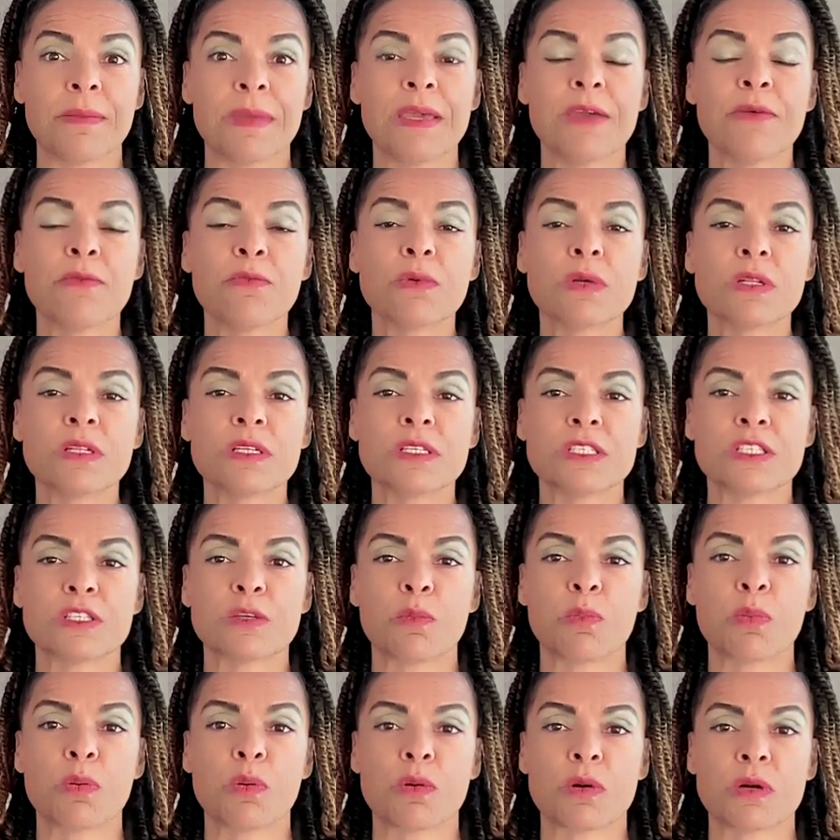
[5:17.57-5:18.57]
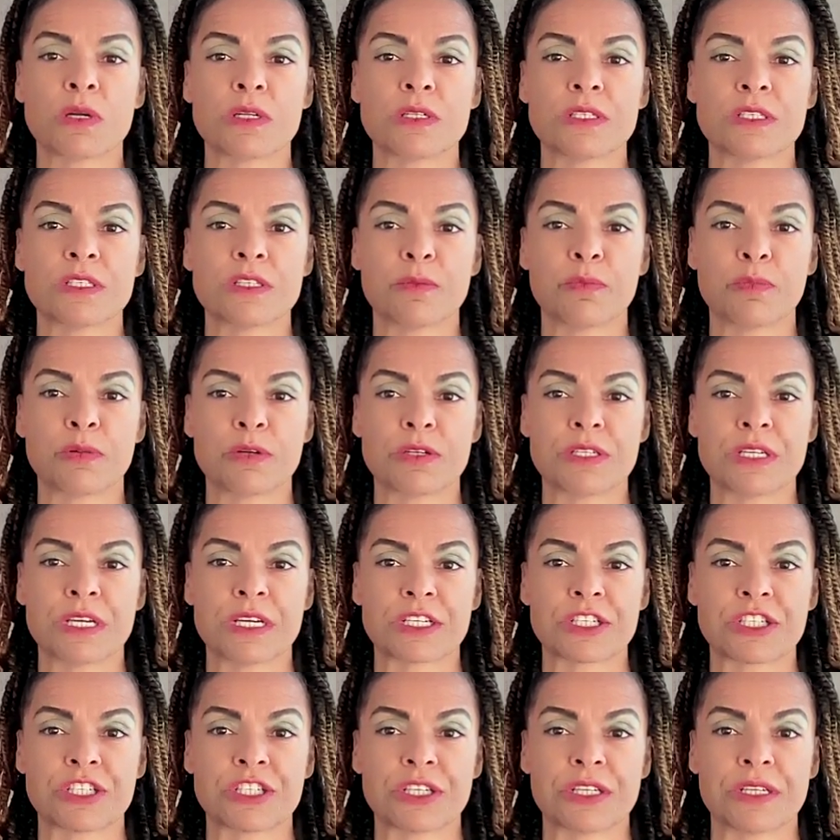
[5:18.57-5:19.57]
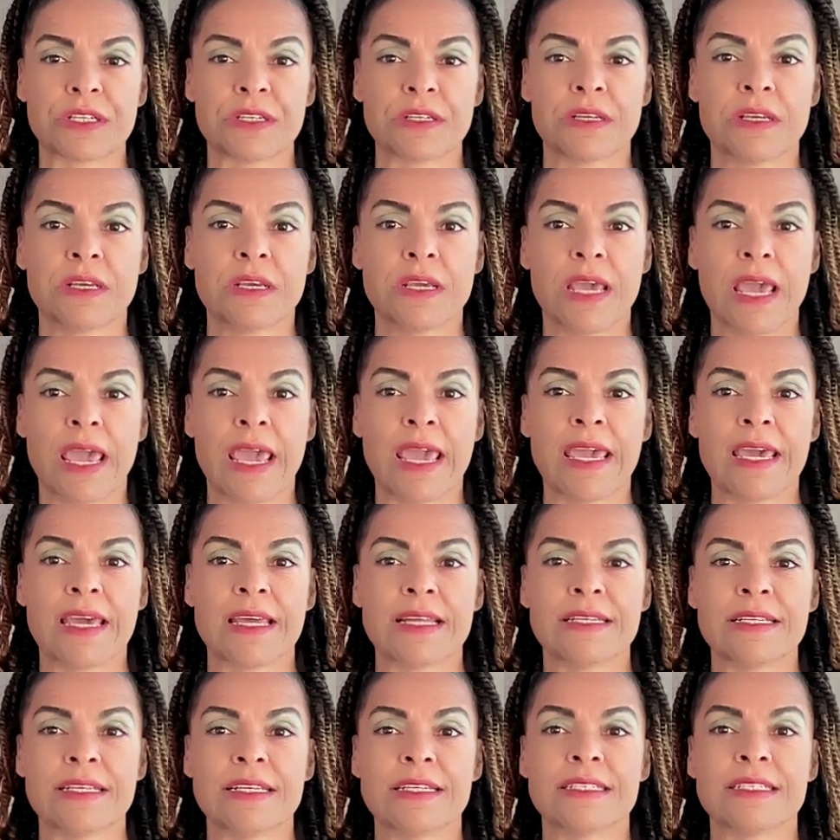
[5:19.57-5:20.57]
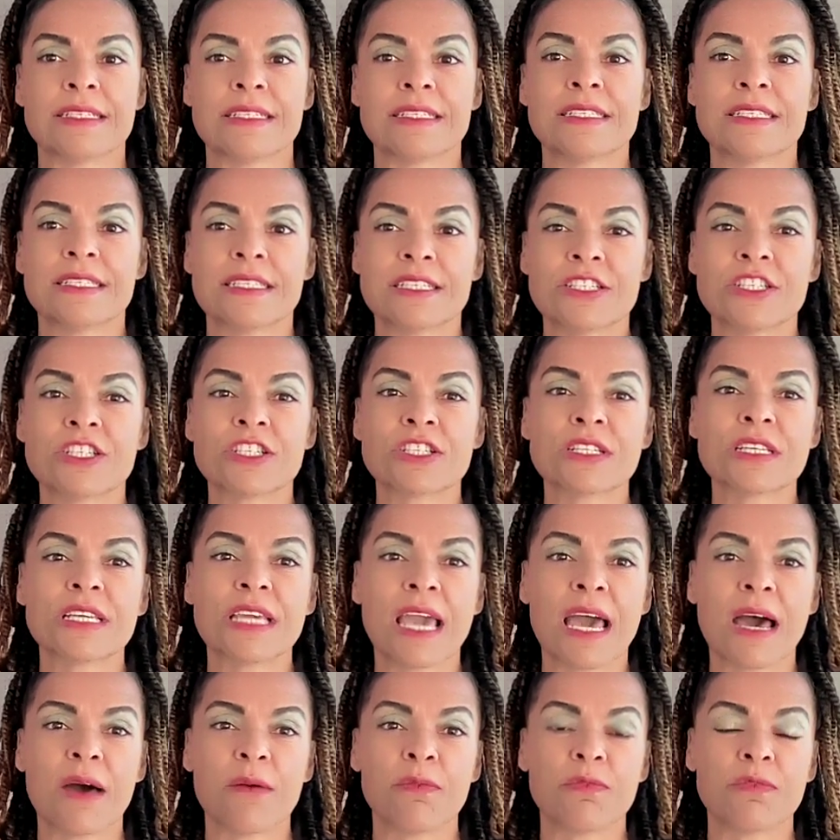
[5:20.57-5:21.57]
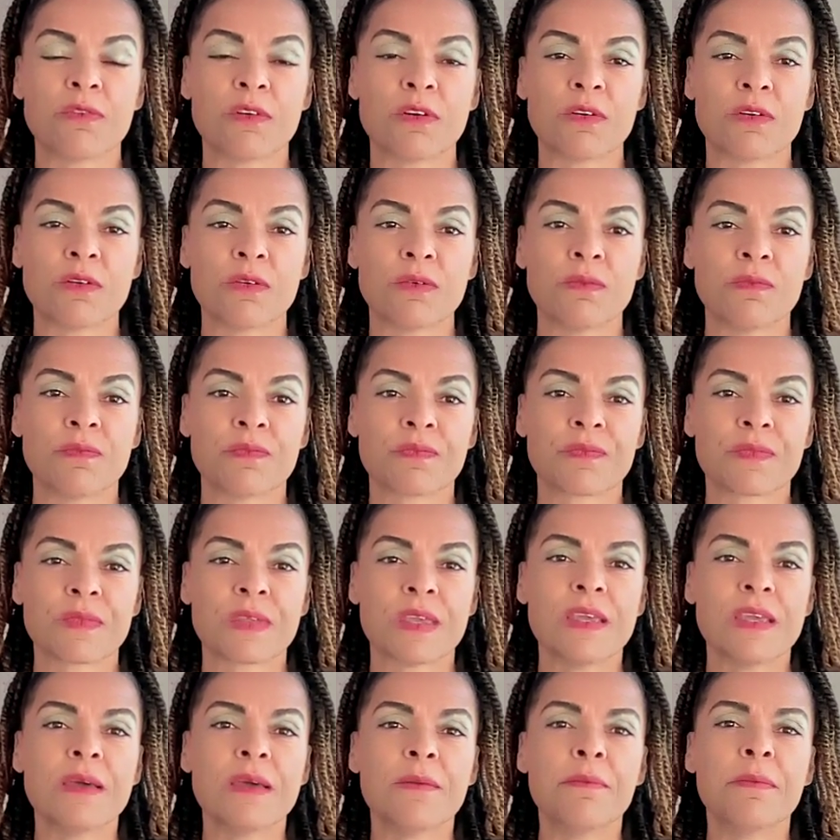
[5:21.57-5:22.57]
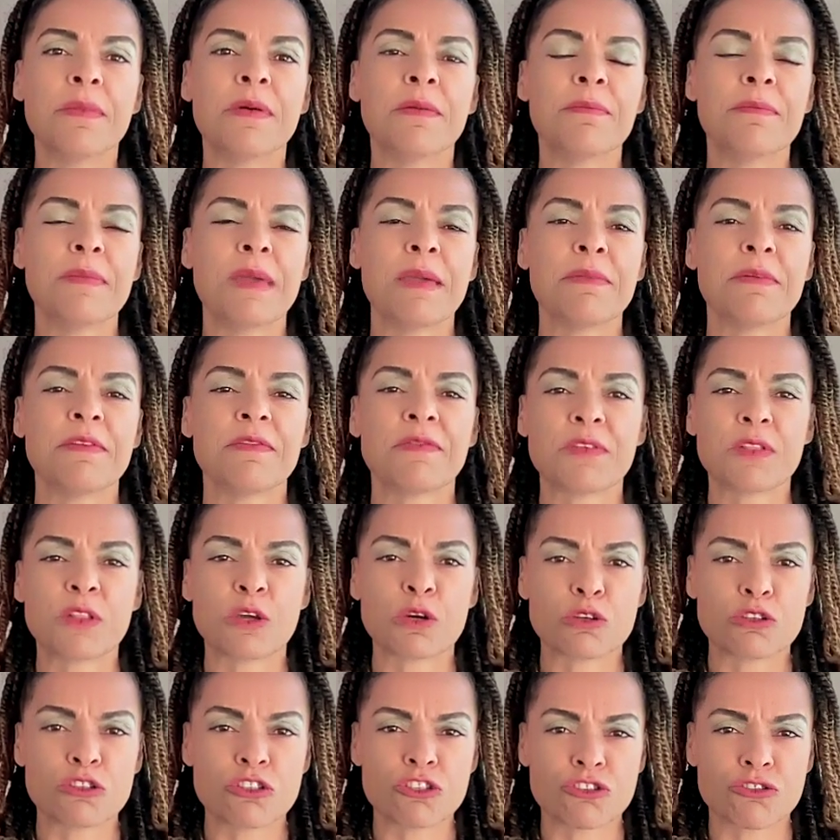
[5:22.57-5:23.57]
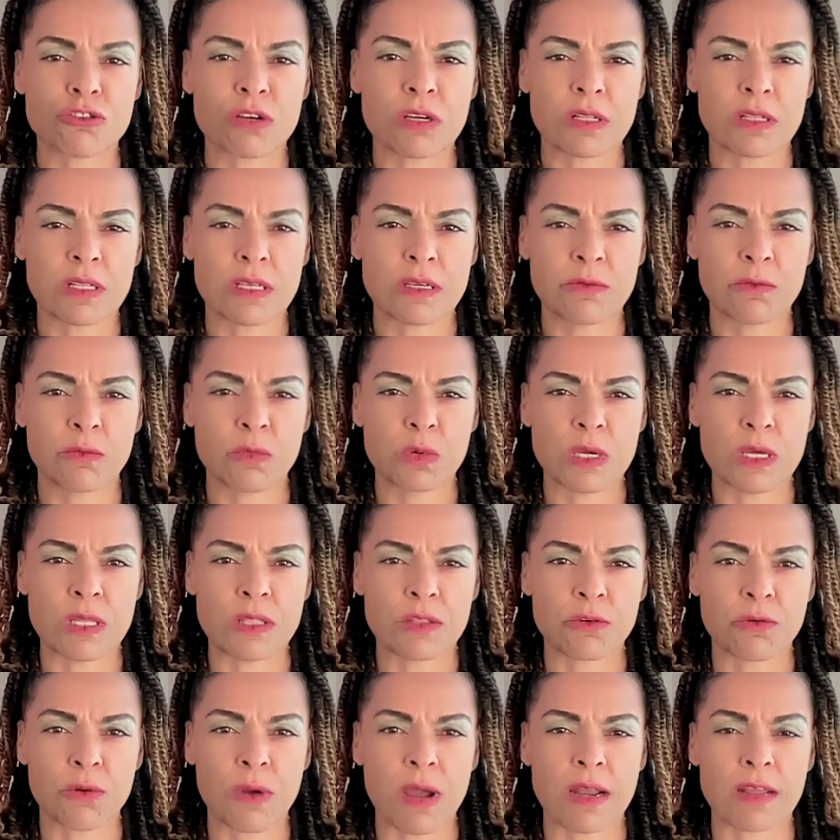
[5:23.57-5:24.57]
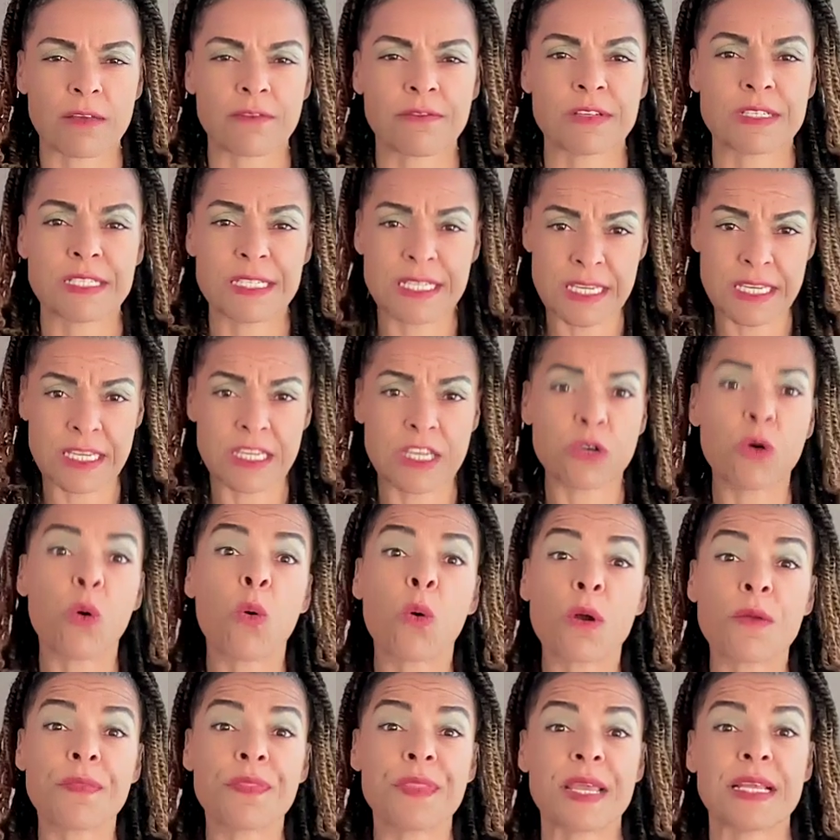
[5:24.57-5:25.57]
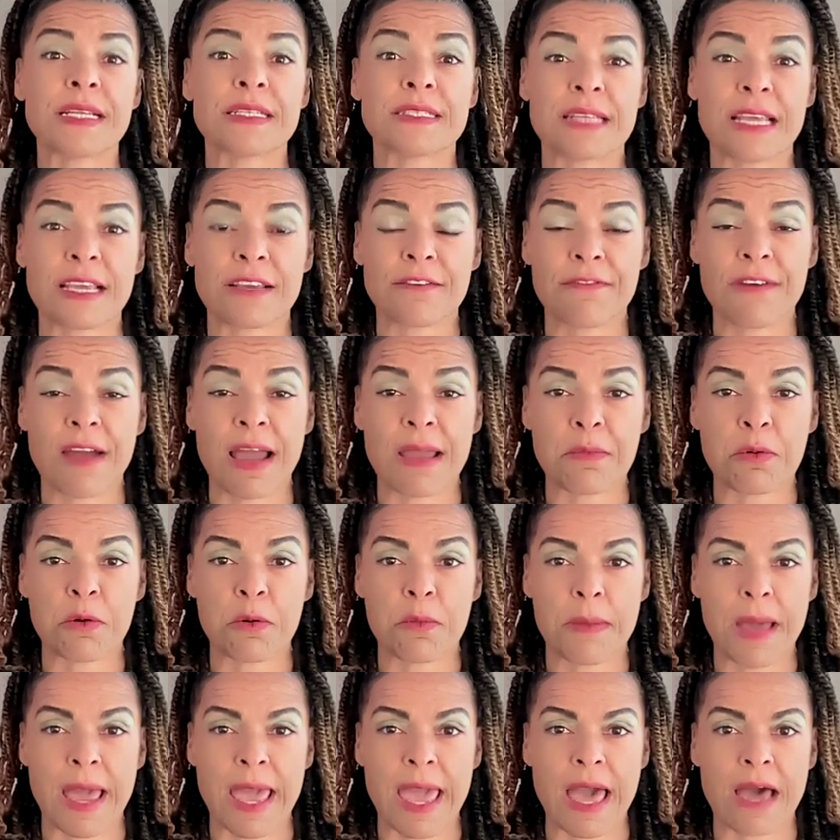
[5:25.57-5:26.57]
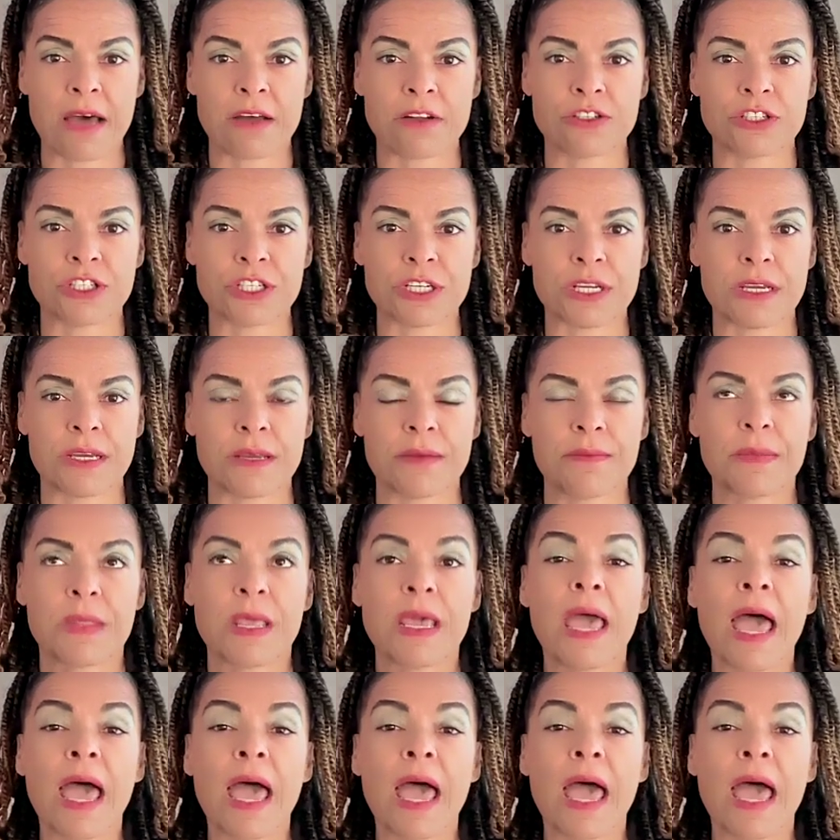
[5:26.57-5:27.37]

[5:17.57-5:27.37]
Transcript: it really supports the production and is essentially helpful maybe for those struggling with chronic fatigue or things like fibromyalgia.